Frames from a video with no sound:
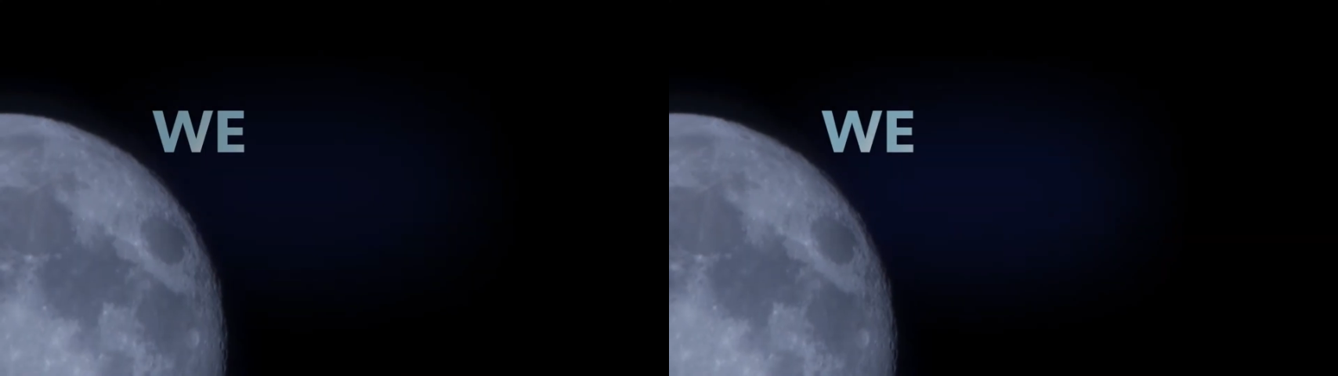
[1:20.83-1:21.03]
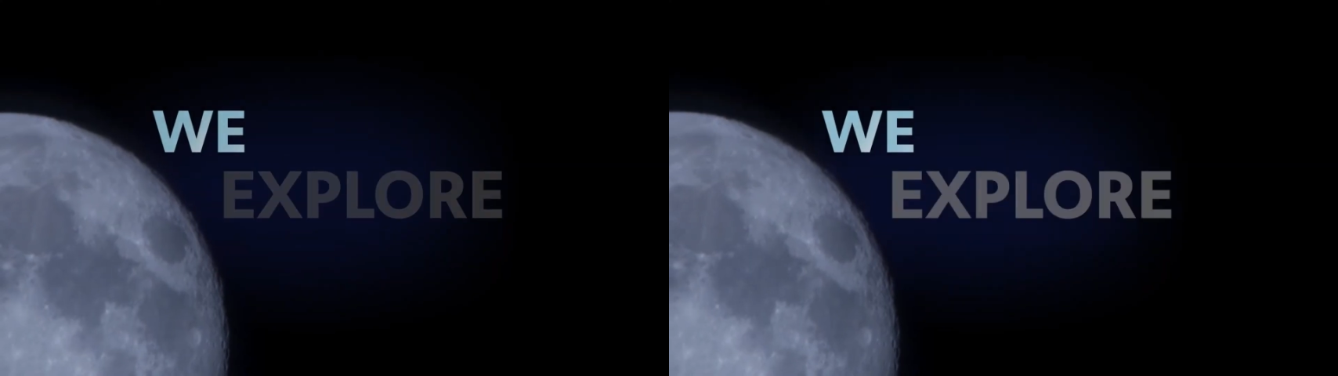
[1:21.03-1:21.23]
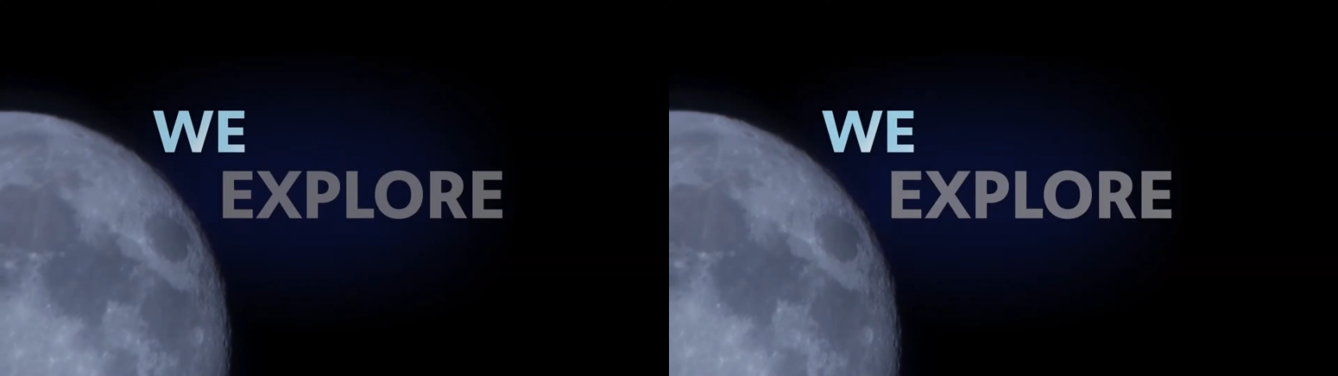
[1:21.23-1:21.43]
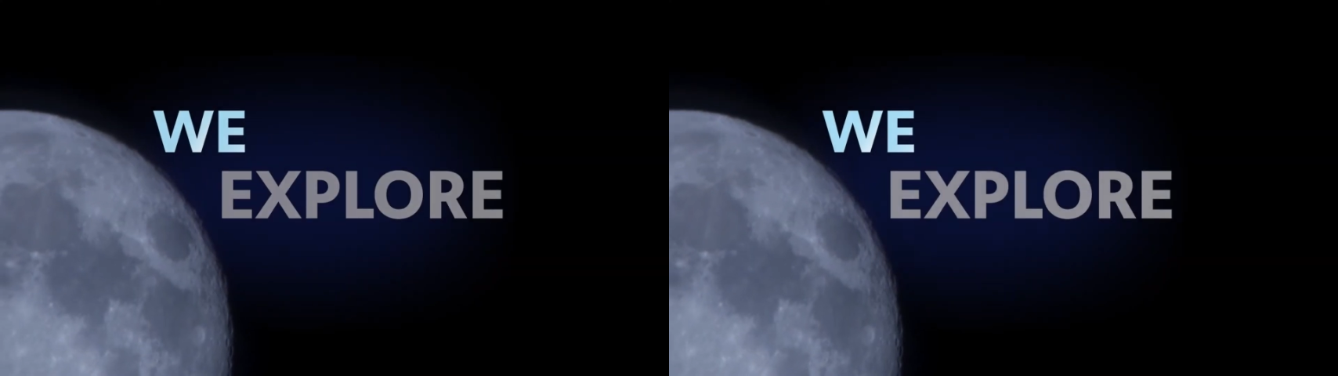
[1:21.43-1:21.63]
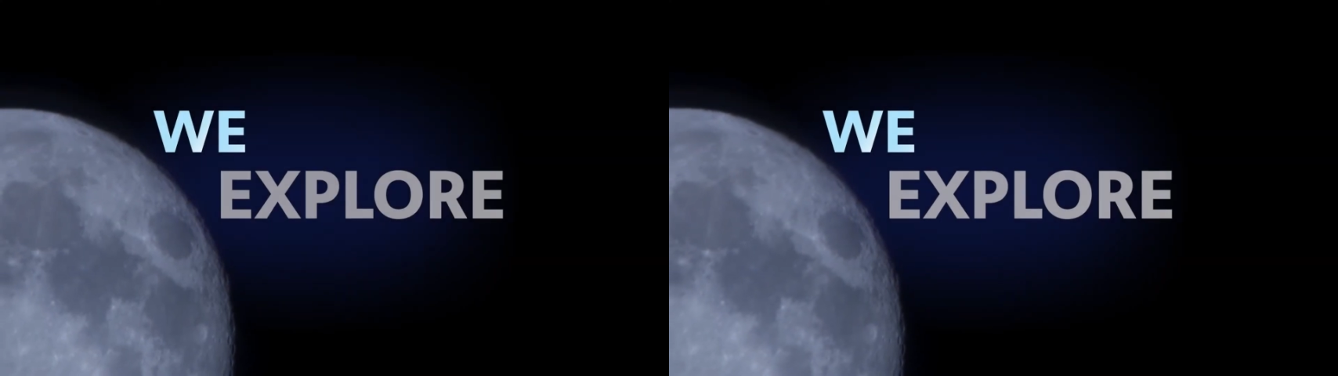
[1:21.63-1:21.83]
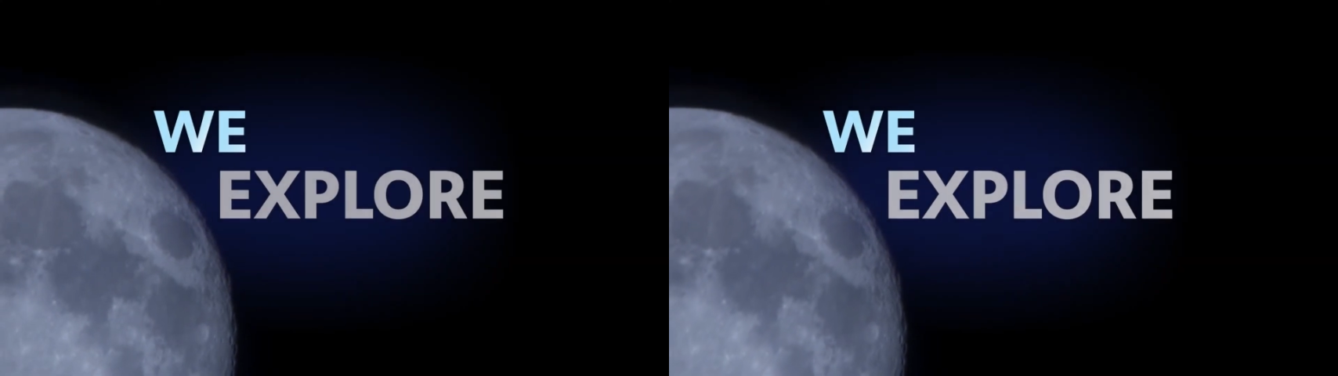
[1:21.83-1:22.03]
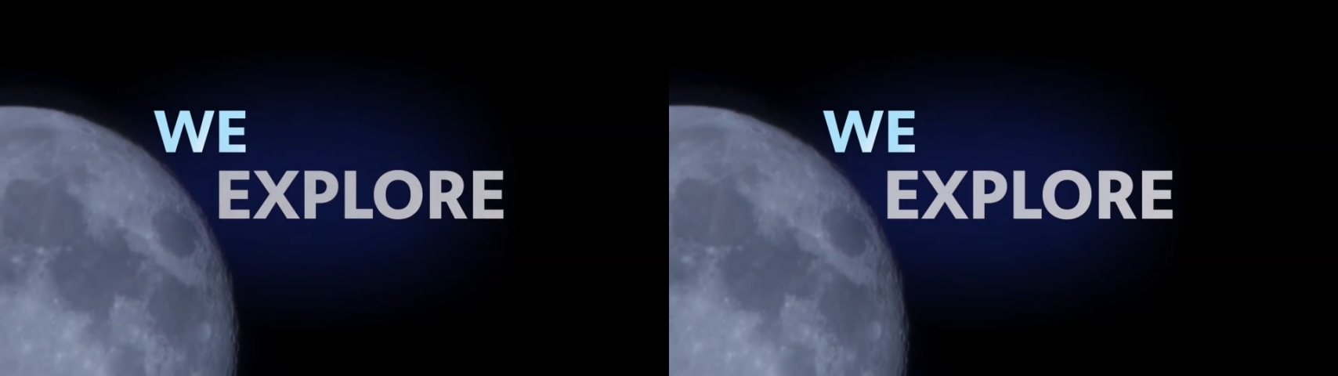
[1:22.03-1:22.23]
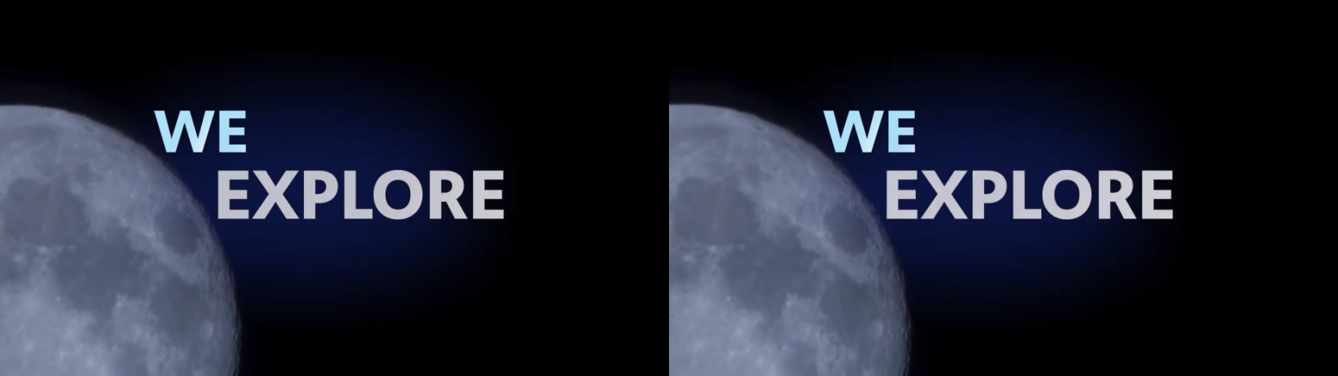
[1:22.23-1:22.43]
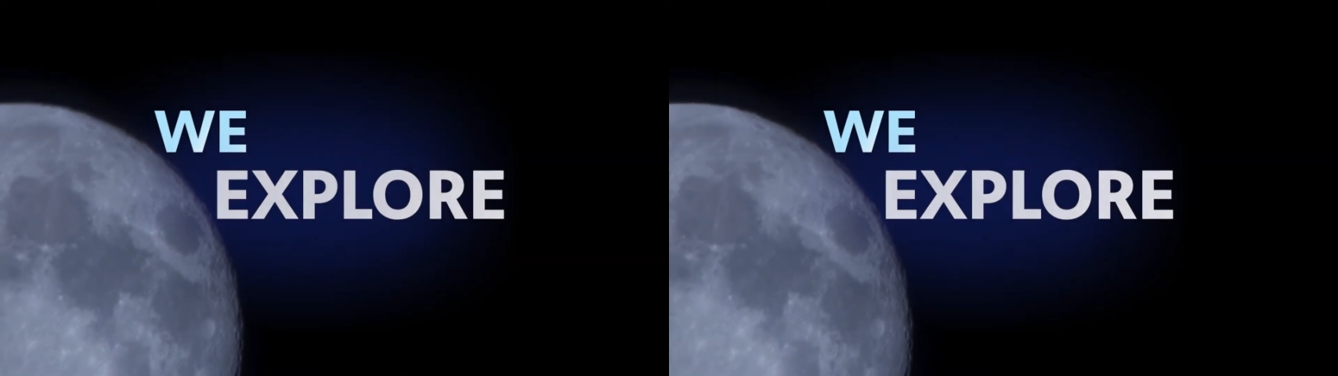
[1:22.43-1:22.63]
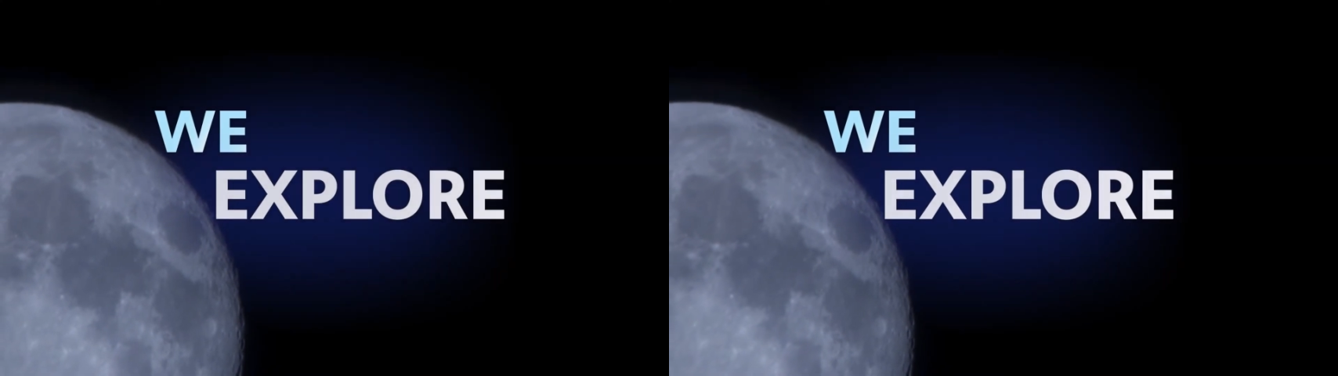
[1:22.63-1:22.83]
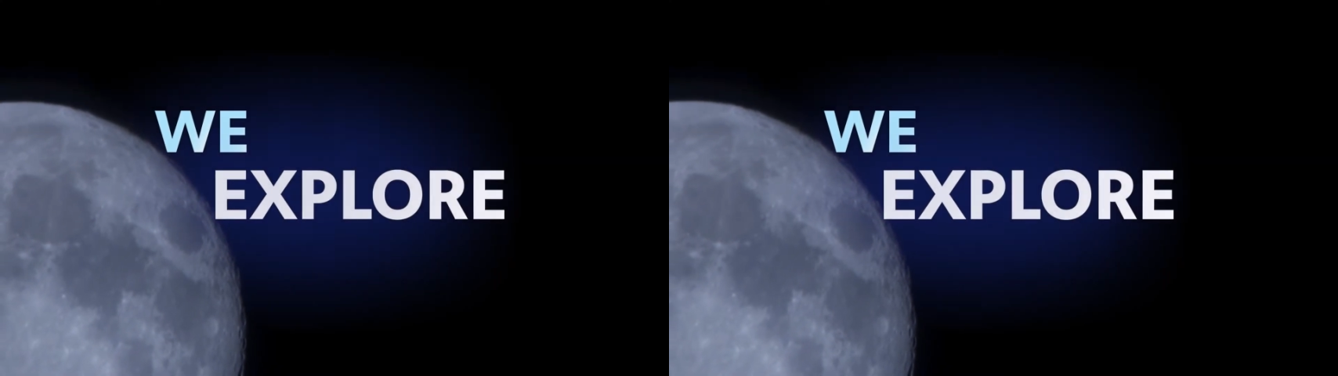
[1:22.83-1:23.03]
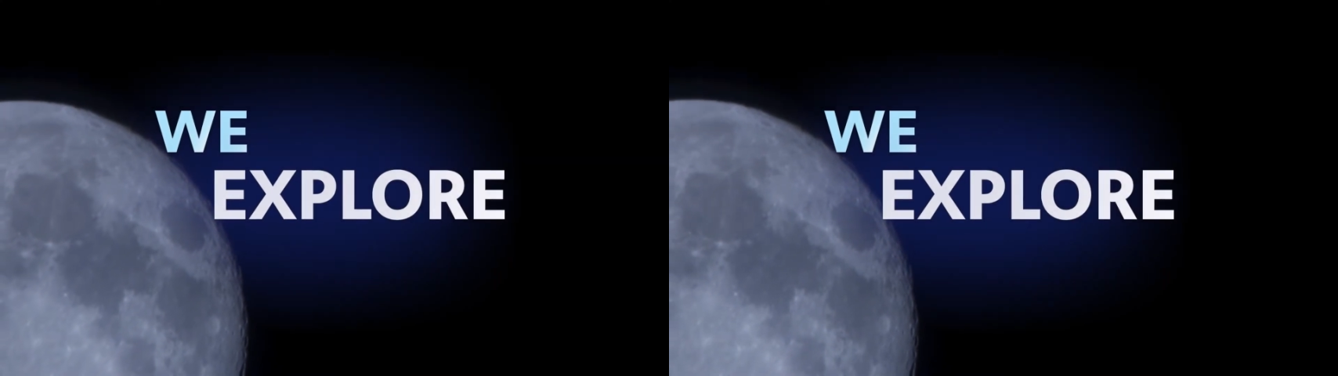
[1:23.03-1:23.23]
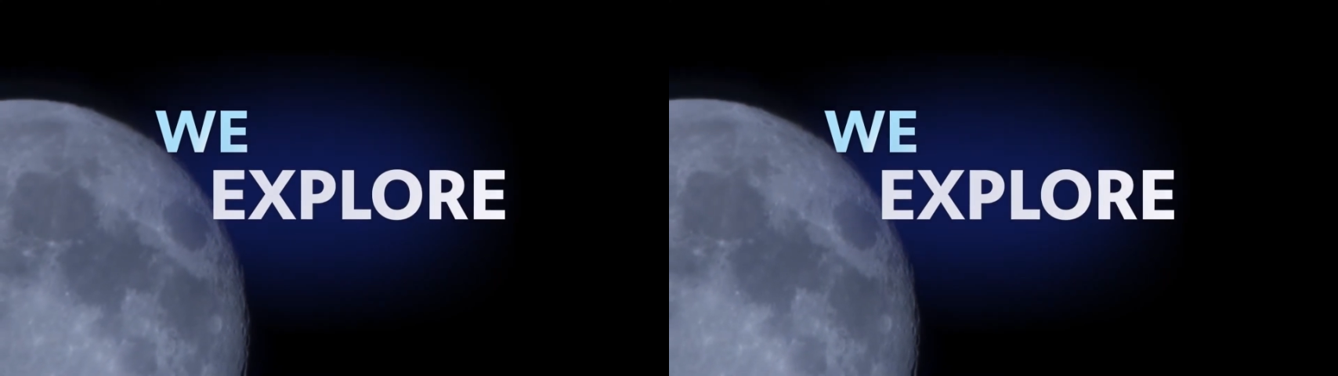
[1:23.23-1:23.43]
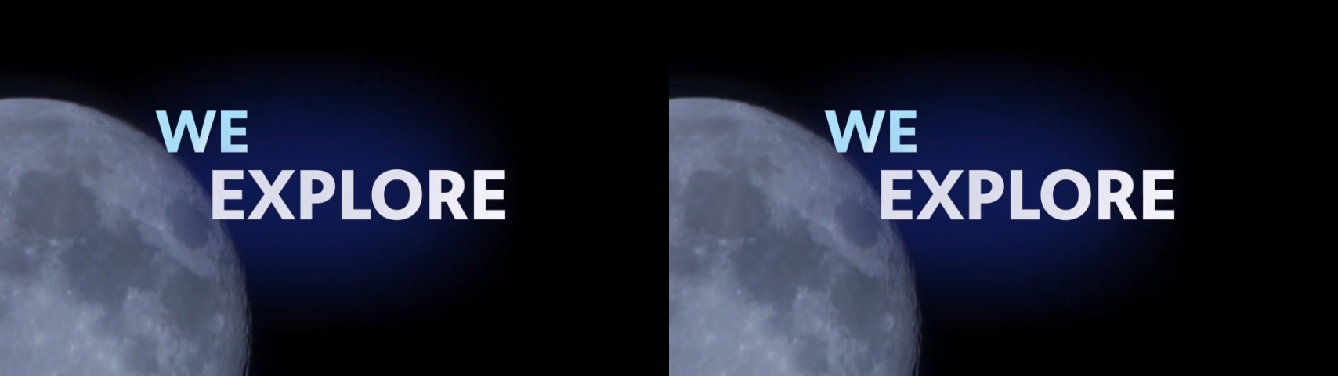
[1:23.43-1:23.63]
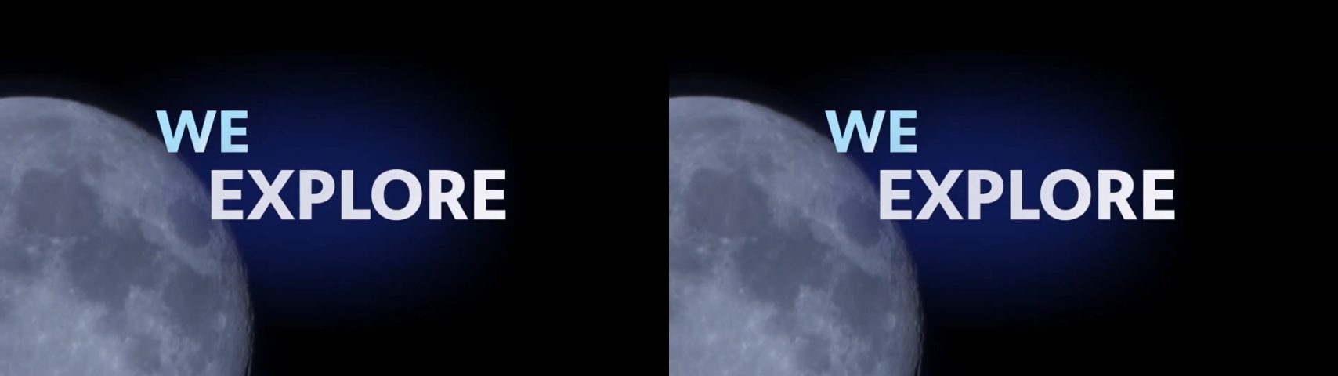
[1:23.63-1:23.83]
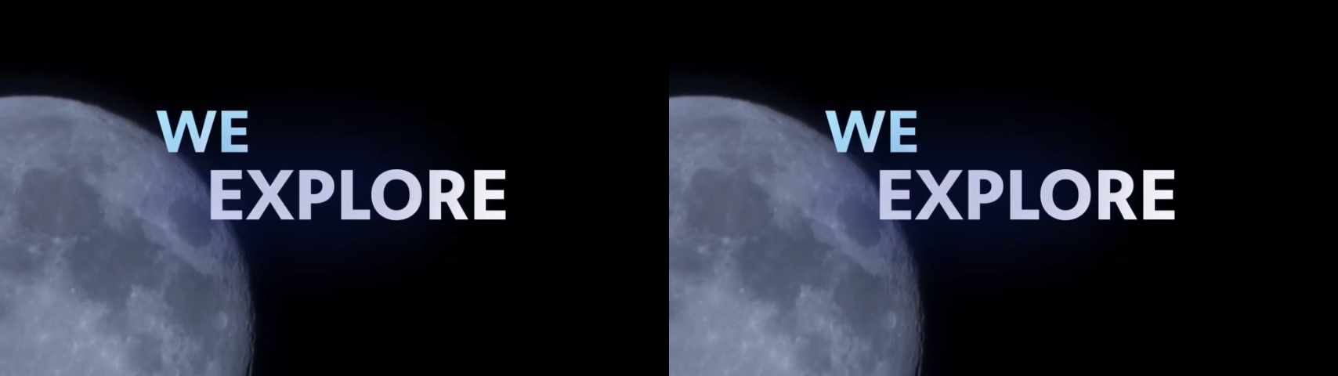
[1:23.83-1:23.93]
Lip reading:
Nobody's mouth can be seen.